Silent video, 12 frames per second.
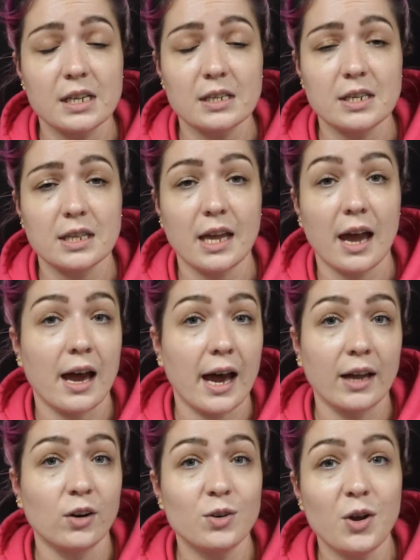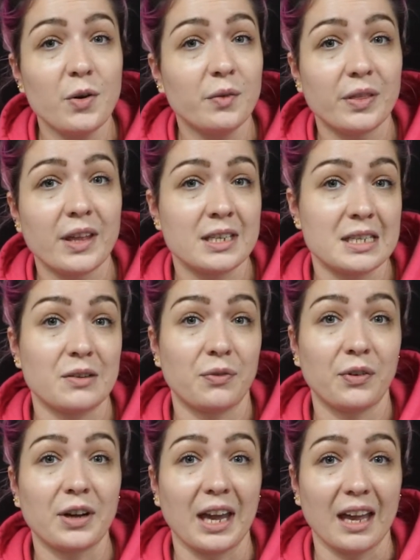they did that, I don't know if they did
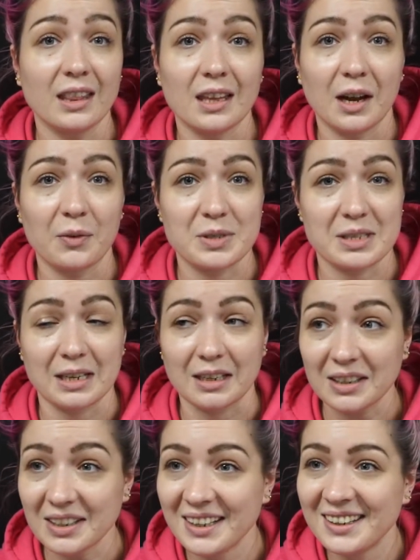forget that I was there,